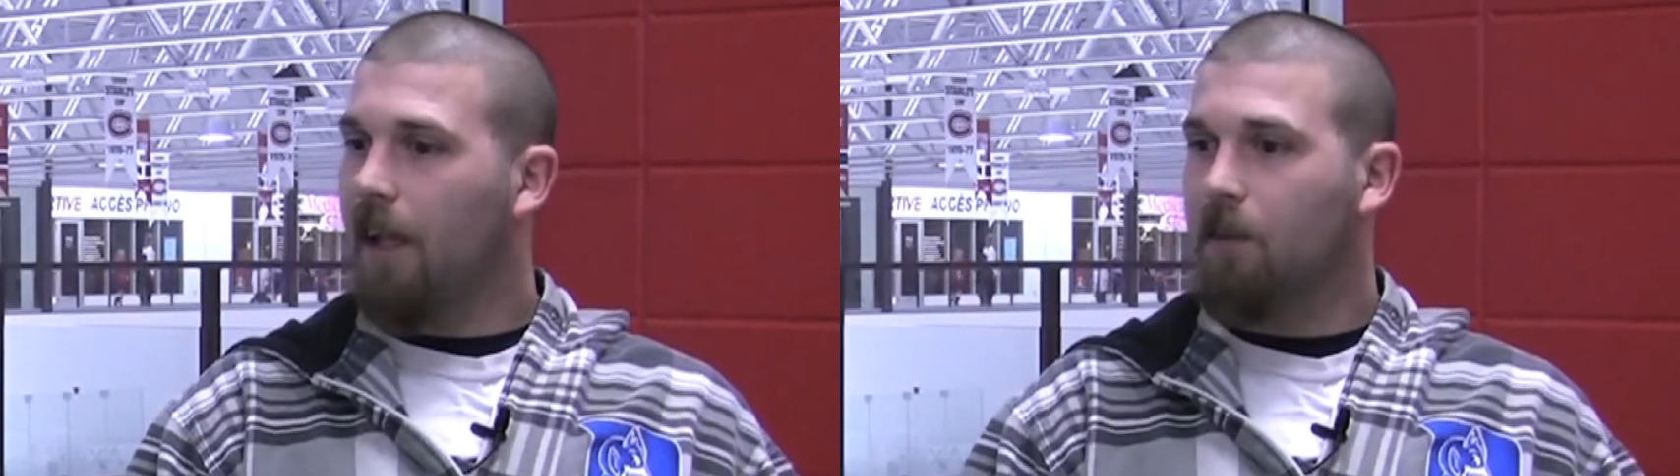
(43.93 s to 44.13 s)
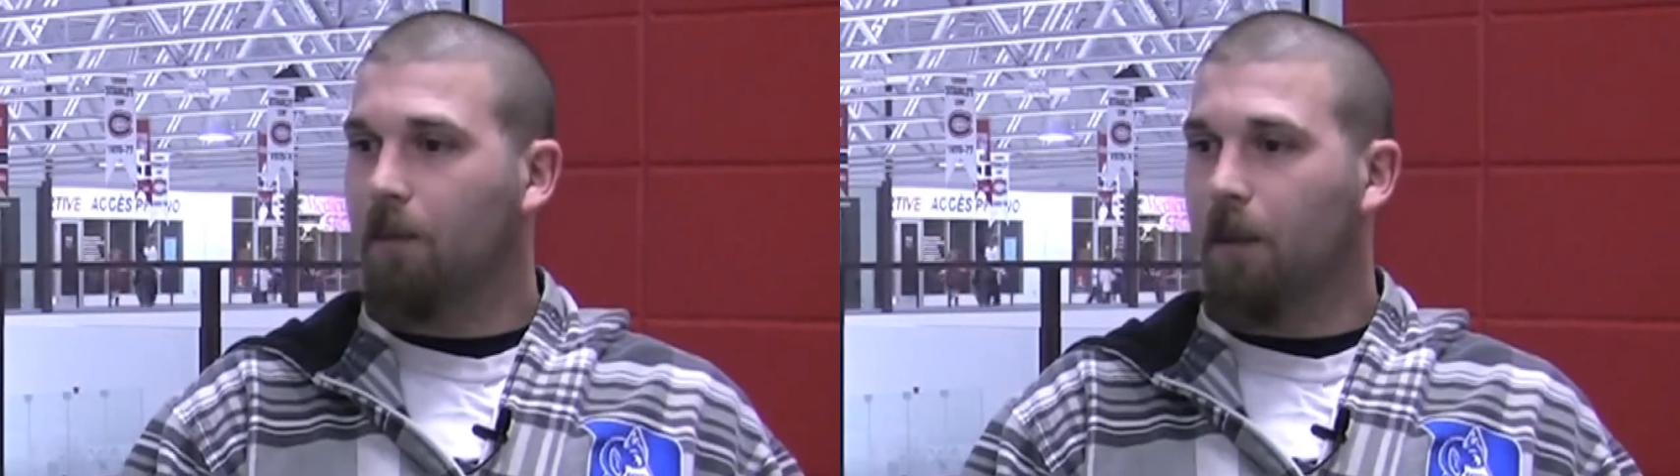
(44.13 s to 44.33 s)

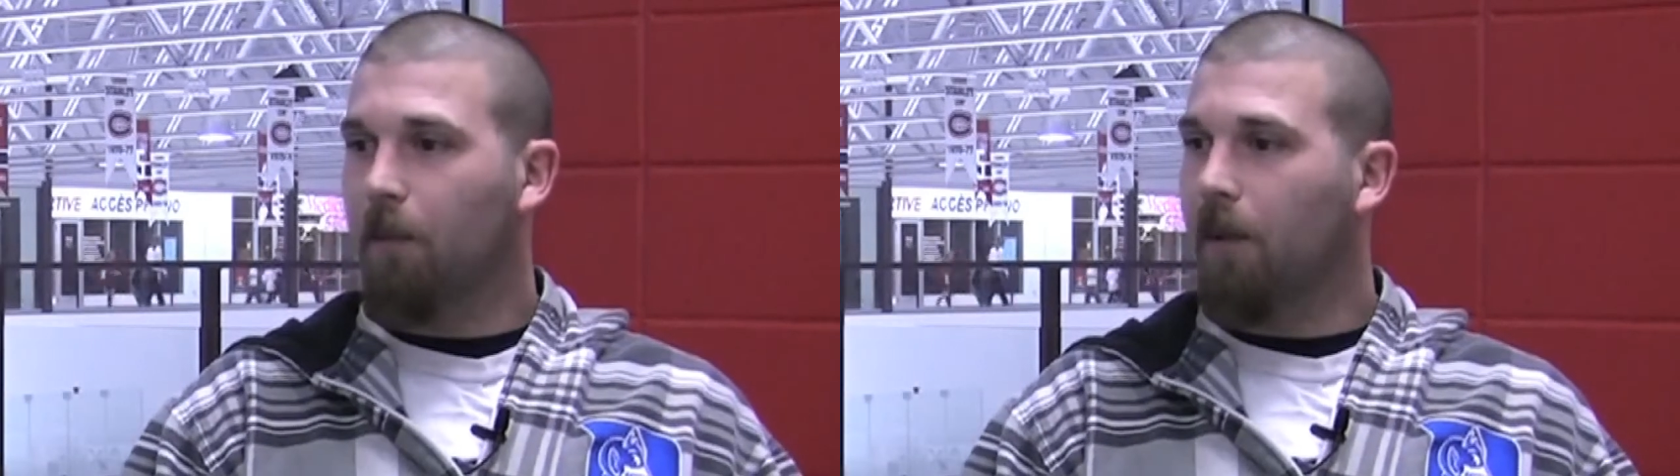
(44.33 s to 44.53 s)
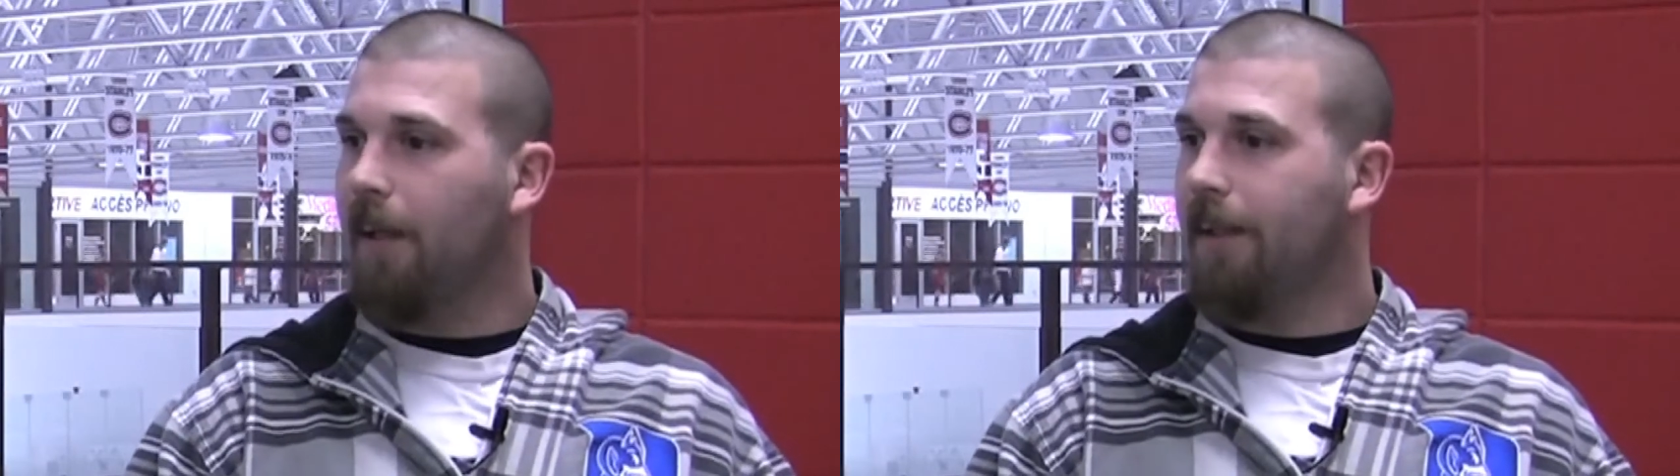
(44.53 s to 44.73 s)
asked me to
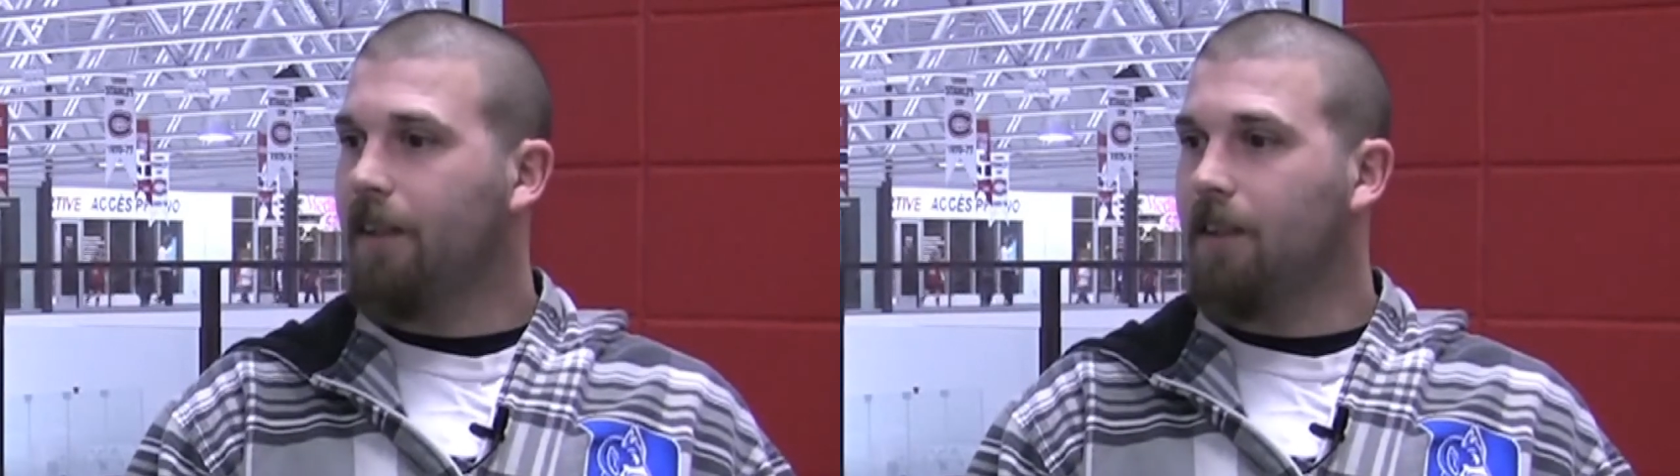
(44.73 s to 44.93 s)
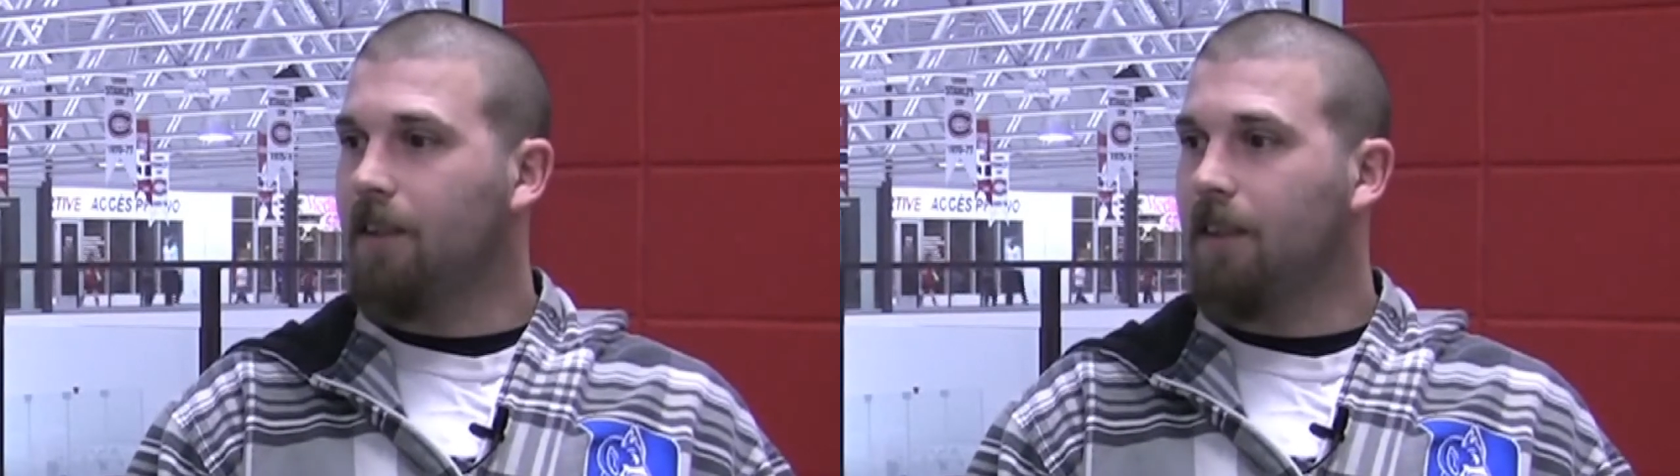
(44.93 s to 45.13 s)
play,
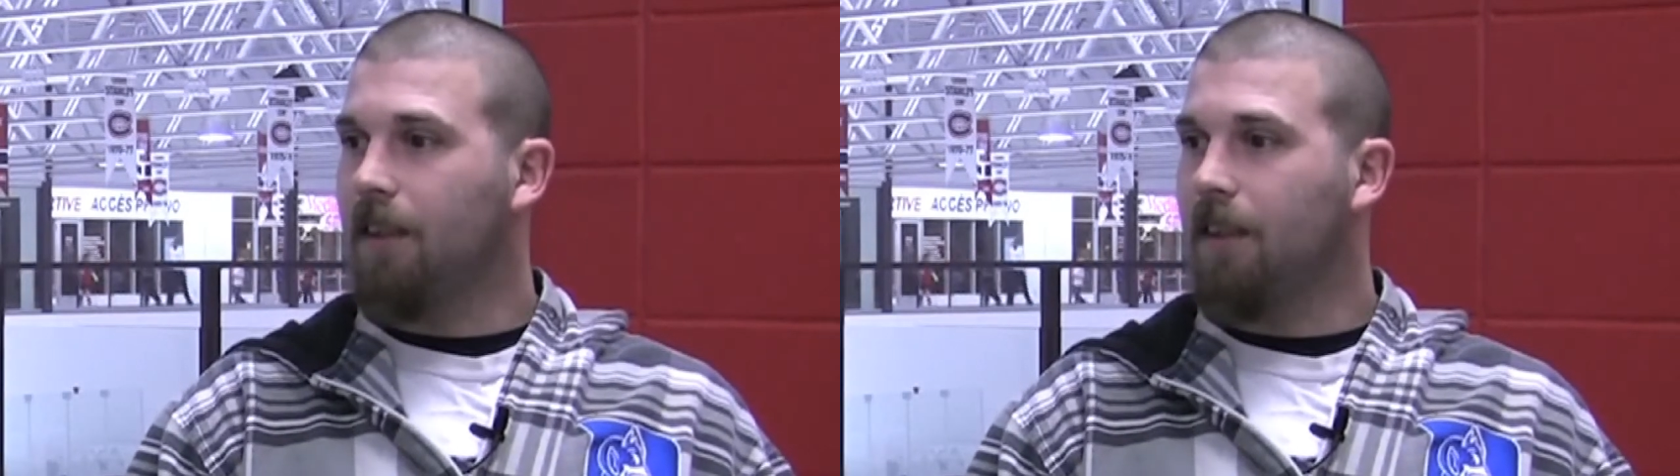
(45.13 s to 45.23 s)
and